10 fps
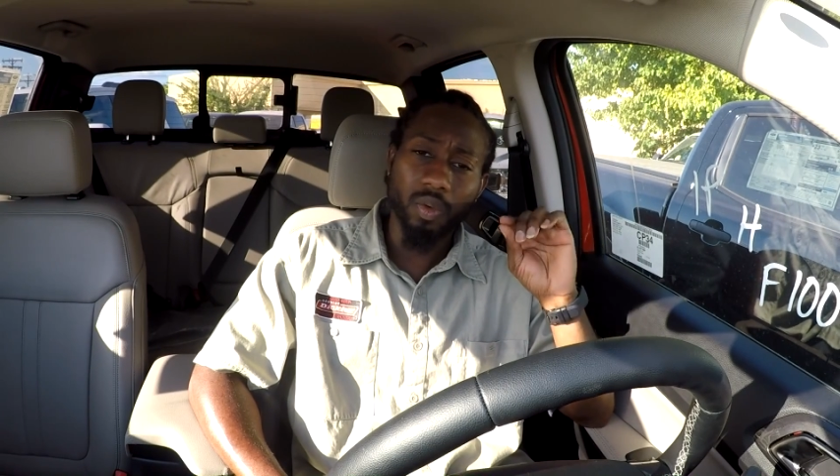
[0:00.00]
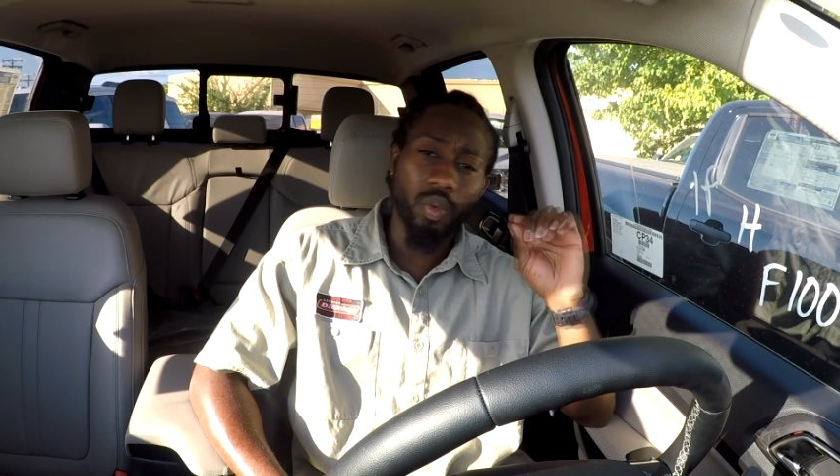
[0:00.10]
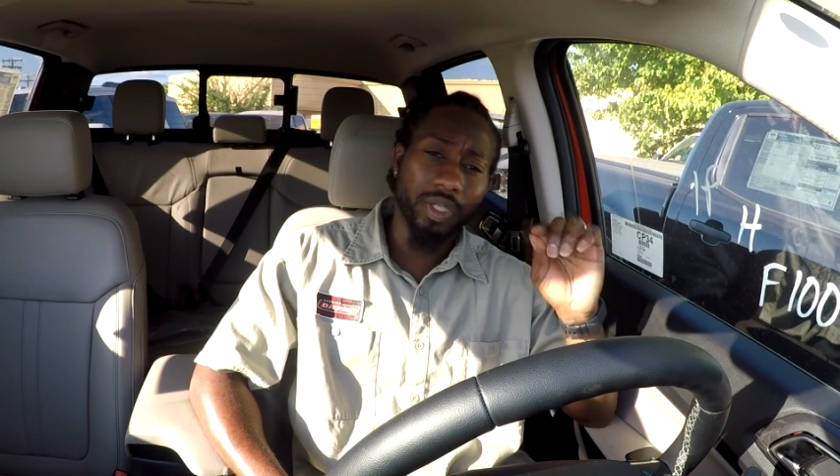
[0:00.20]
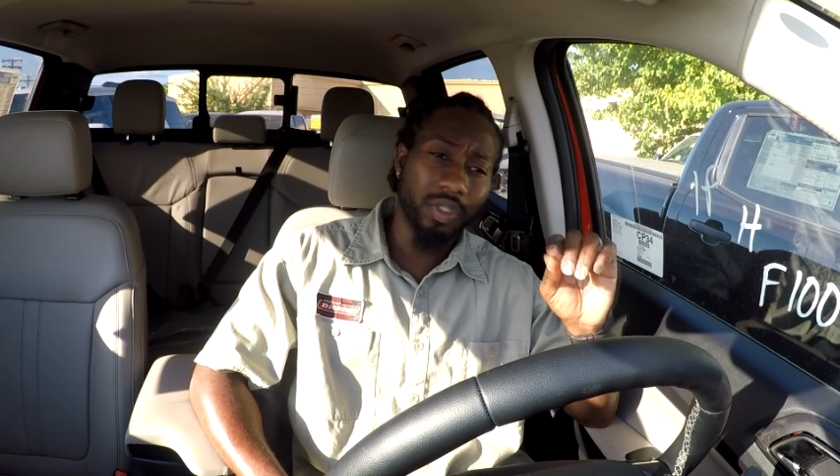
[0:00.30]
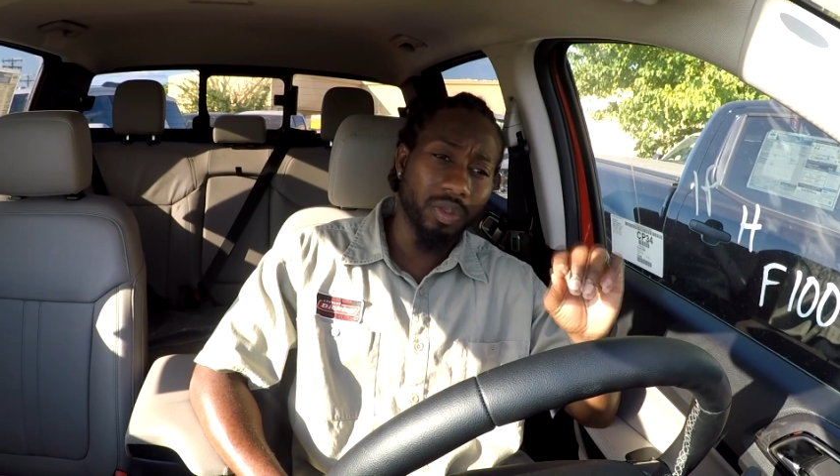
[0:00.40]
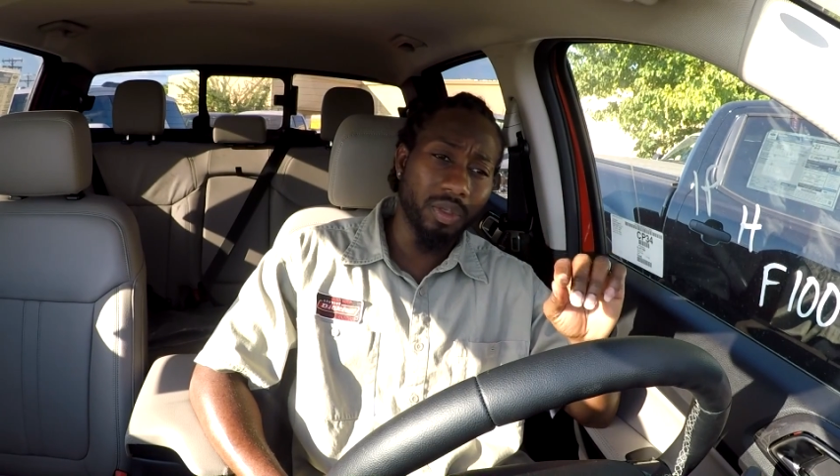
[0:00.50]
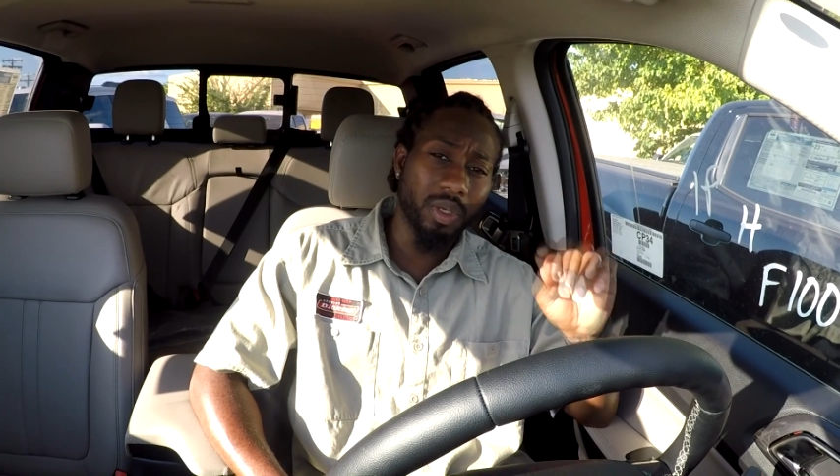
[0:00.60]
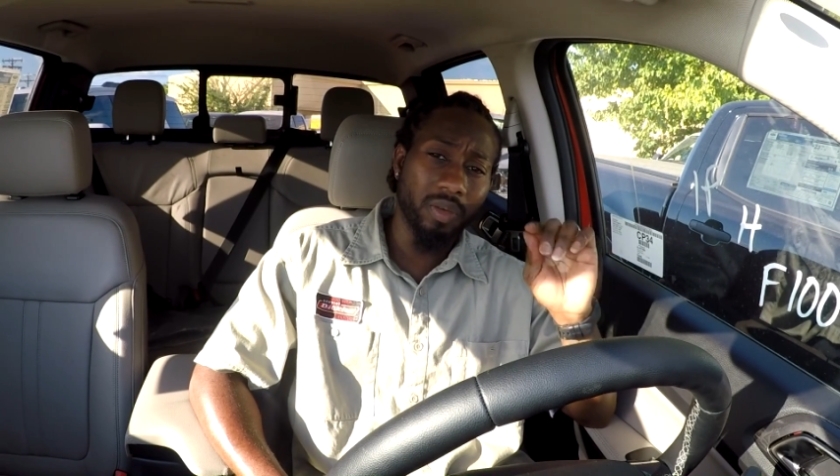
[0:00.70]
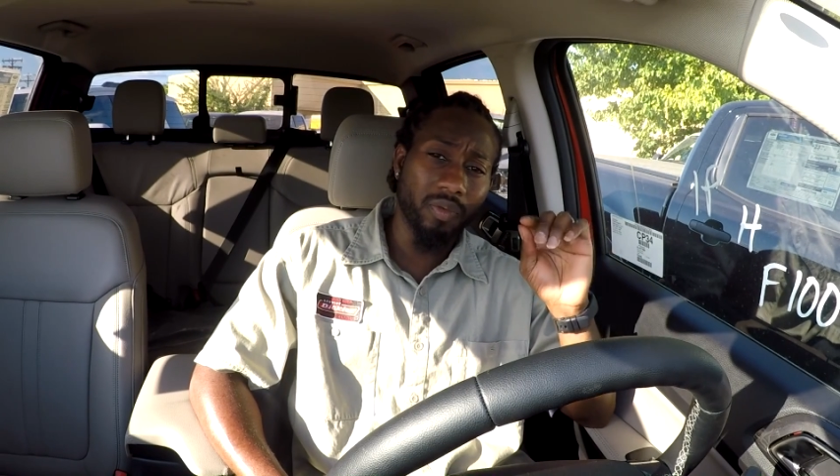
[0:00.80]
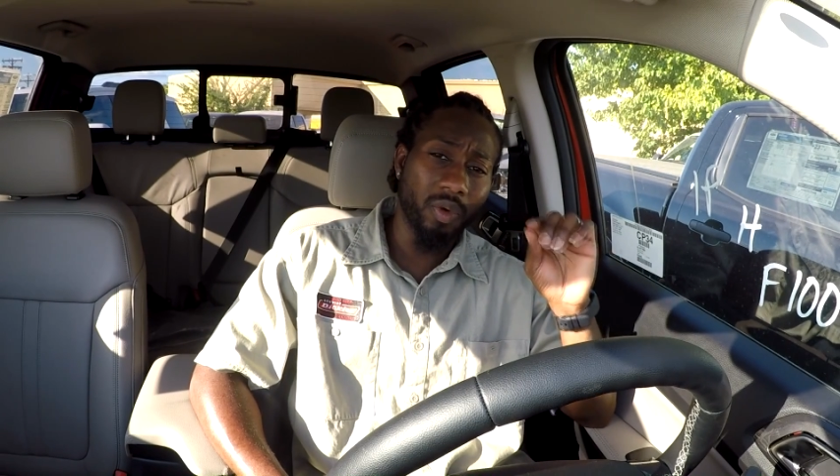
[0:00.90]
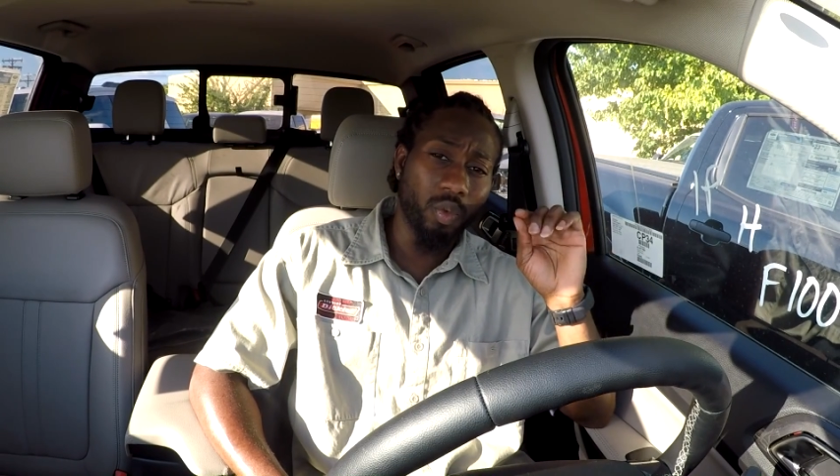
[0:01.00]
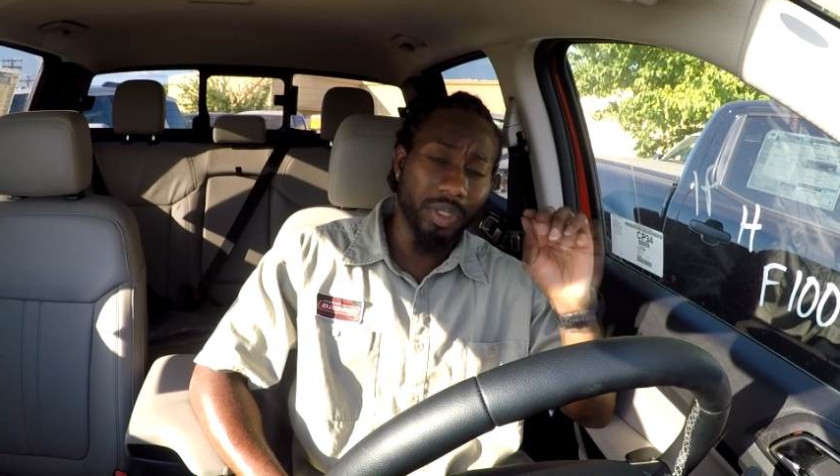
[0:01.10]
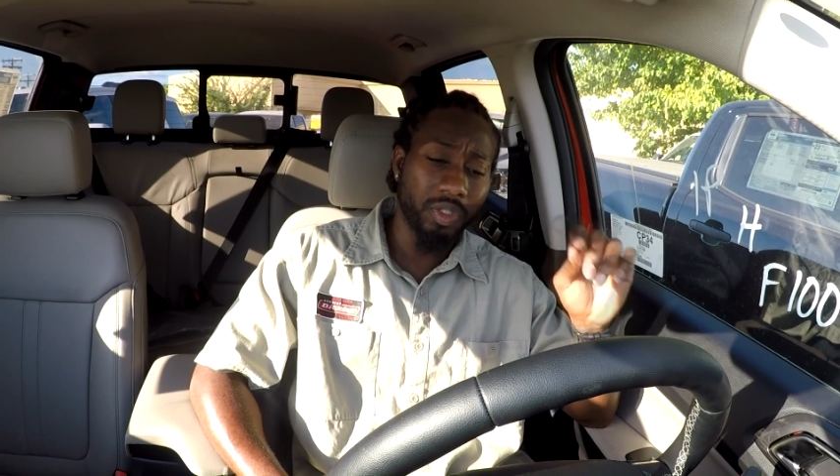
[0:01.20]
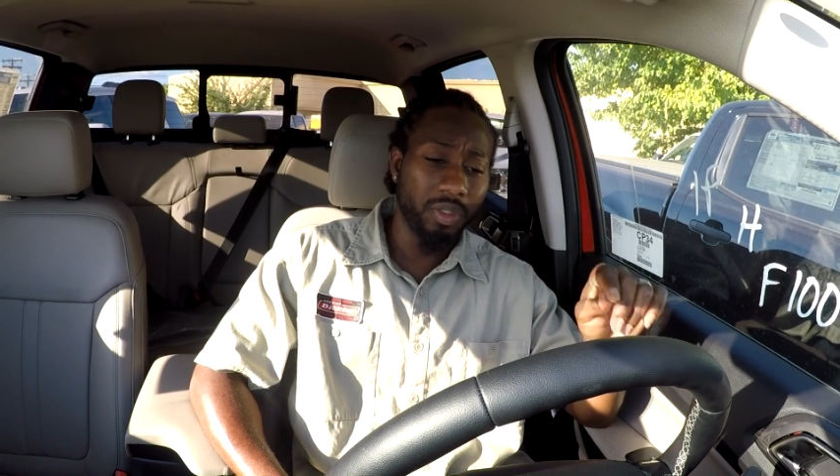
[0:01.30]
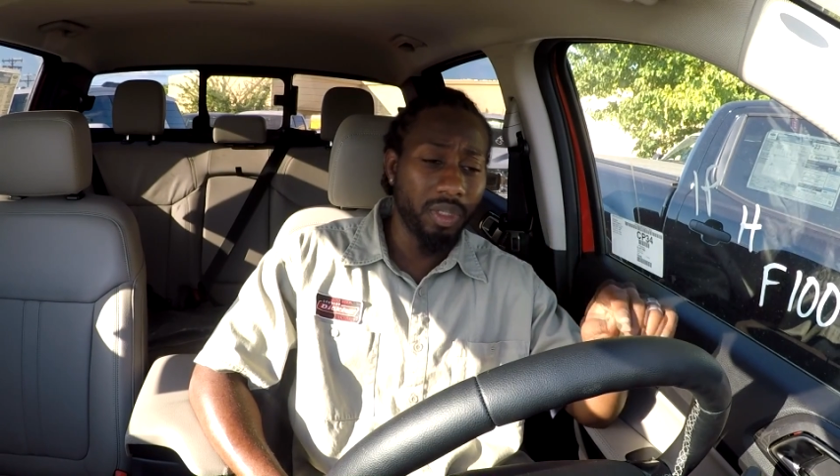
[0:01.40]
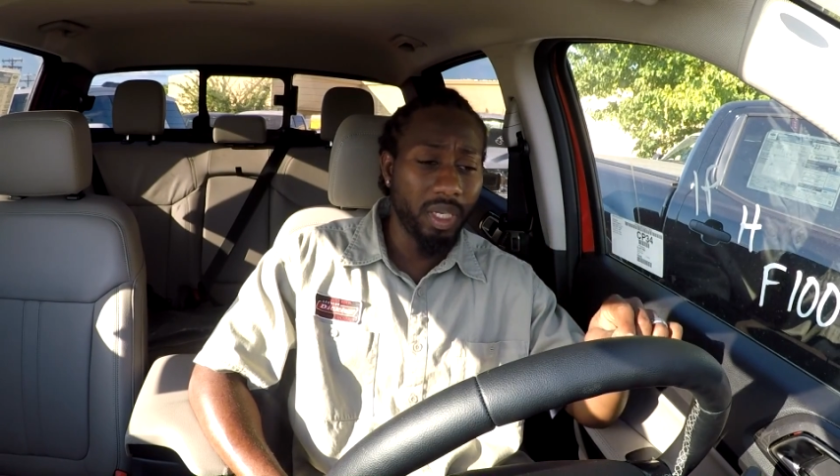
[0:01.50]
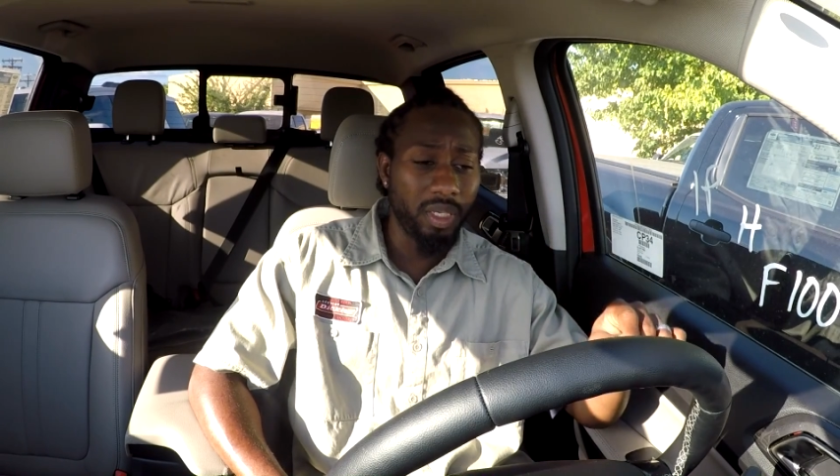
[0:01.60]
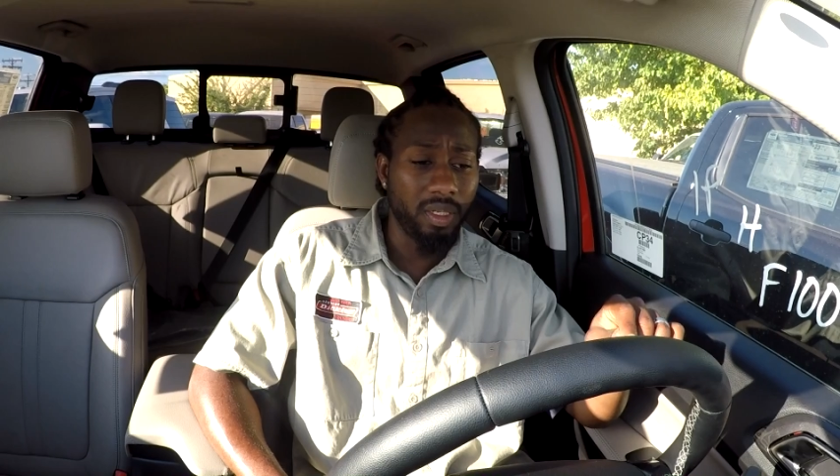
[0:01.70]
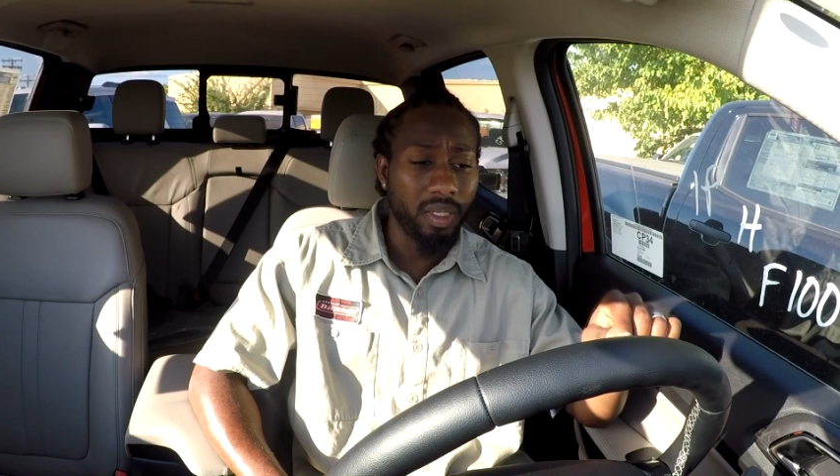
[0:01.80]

what you're looking for and what you need.